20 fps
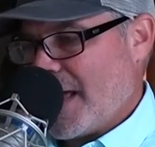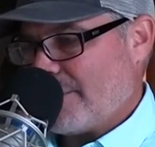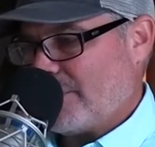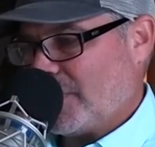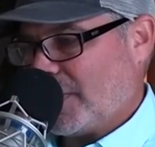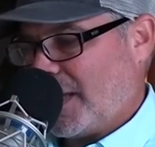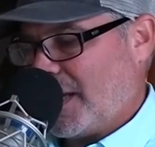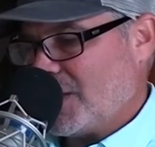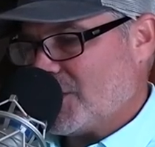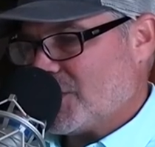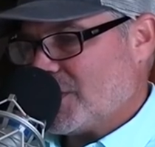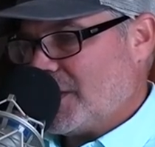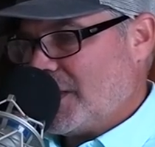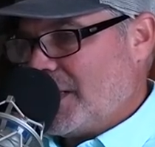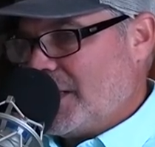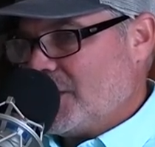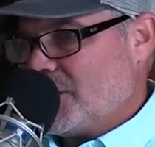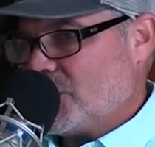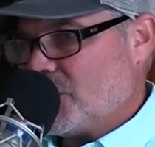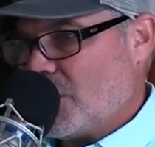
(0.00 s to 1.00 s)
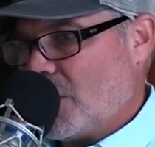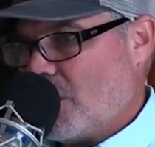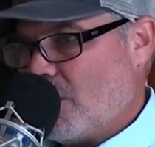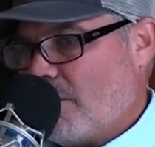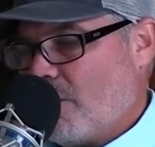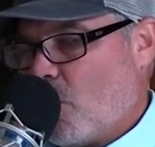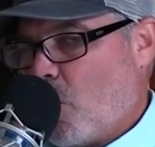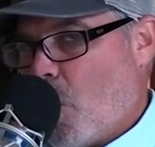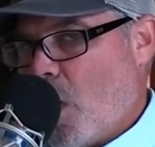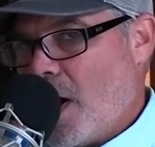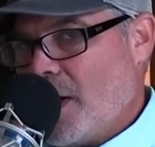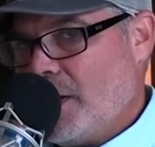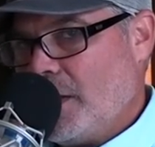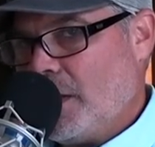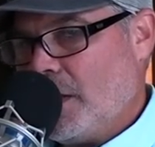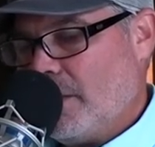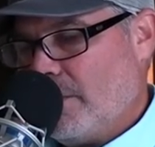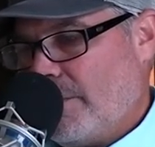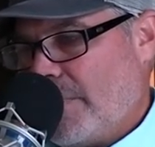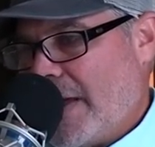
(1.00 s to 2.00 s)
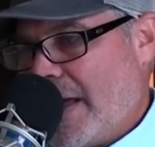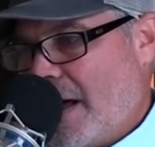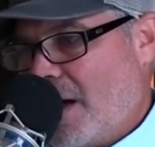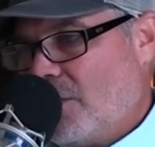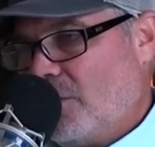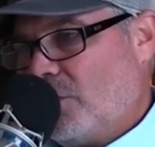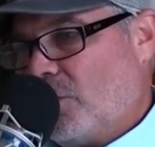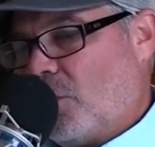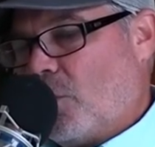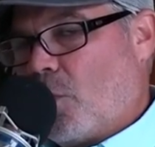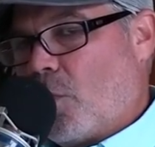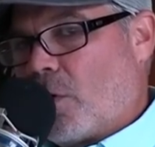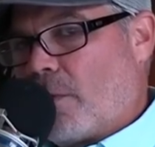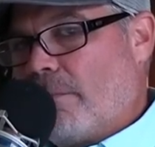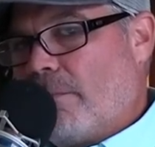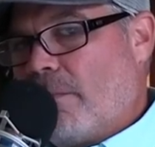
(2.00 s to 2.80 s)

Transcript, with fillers: application is 1 pound or